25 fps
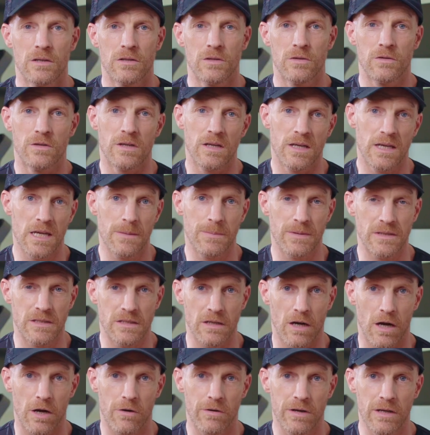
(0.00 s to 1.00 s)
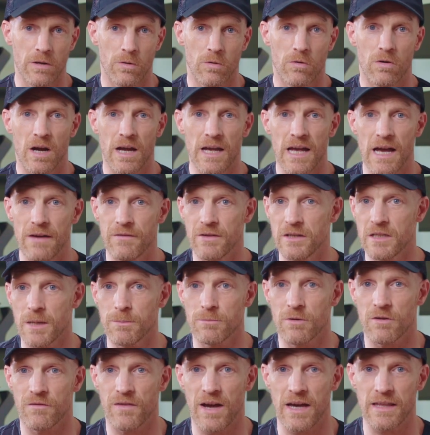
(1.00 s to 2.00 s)
You can keep a diary, or I have a
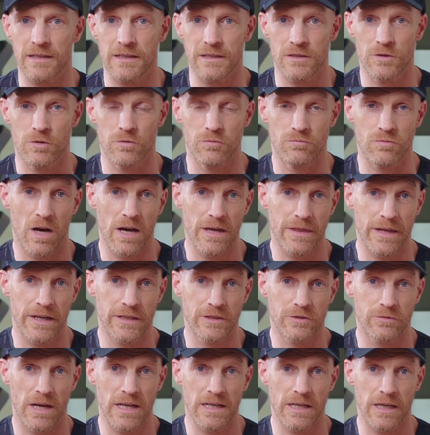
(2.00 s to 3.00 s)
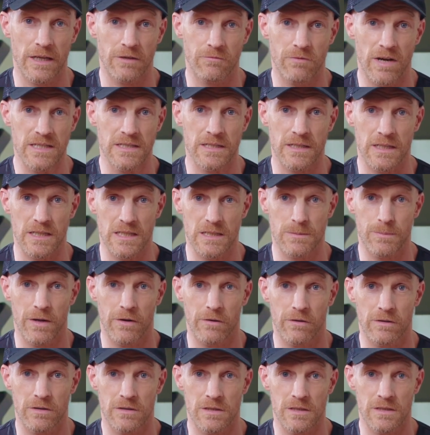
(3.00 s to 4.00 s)
number of athletes who write their training and racing
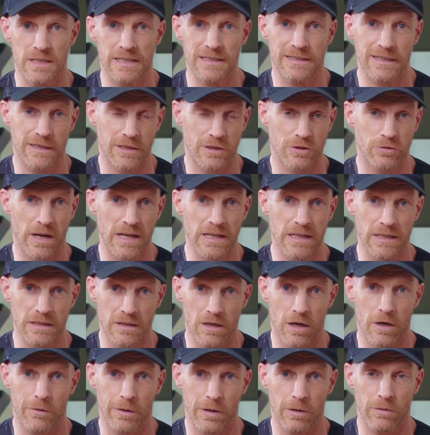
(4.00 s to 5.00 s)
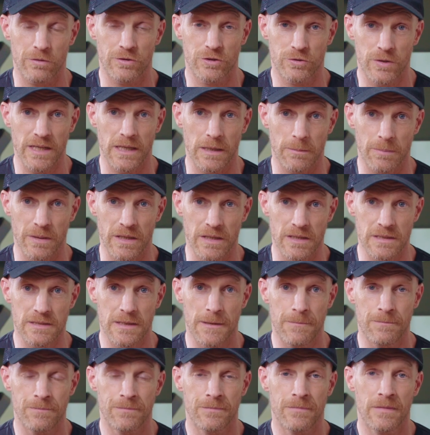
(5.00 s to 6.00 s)
experiences into the training diary on Training
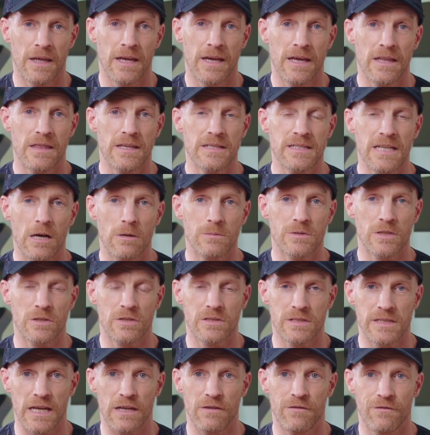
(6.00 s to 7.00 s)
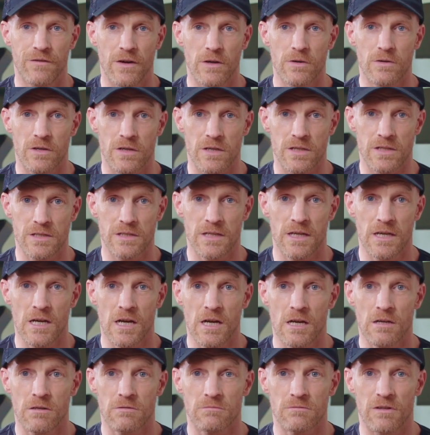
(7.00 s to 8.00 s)
Peaks. This helps you stay focused,
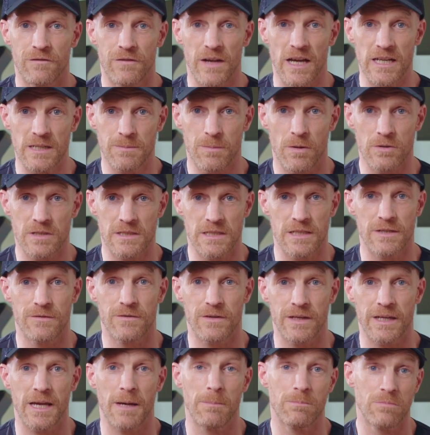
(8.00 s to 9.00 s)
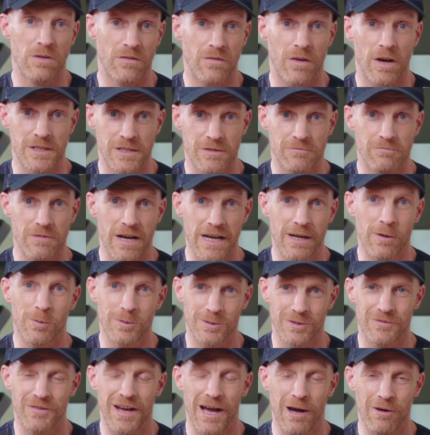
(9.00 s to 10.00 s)
reflect positively, and provides a
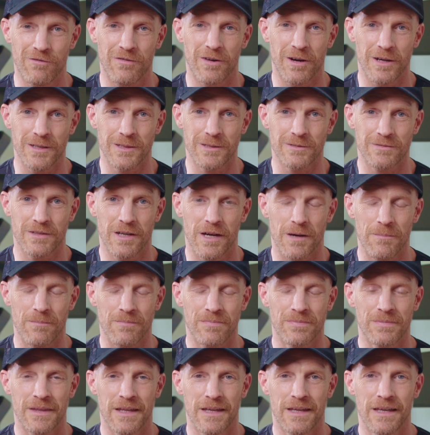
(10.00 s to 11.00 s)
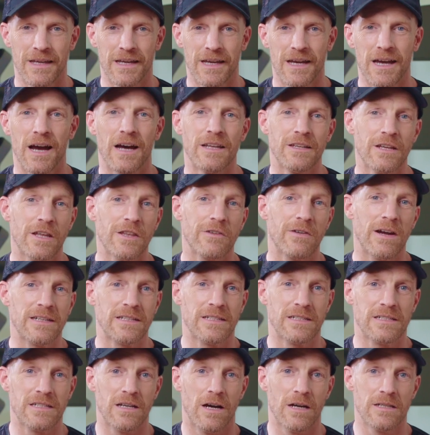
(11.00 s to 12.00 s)
record of how far you've come. Another
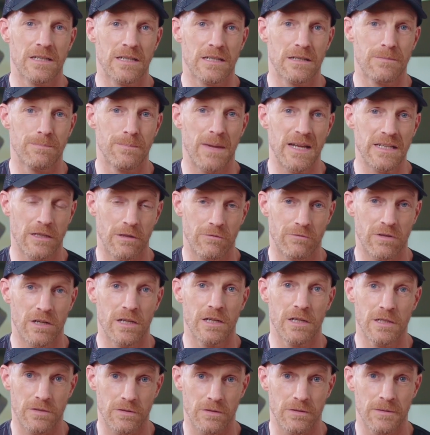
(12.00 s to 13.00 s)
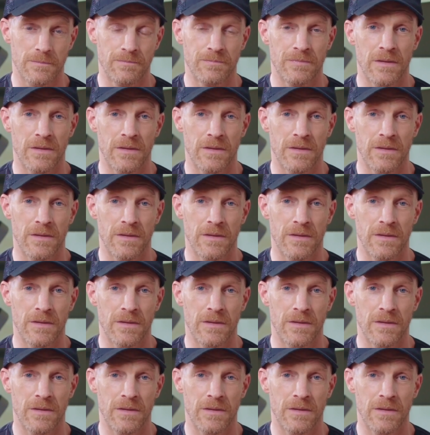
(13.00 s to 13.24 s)
exercise is mental rehearsal.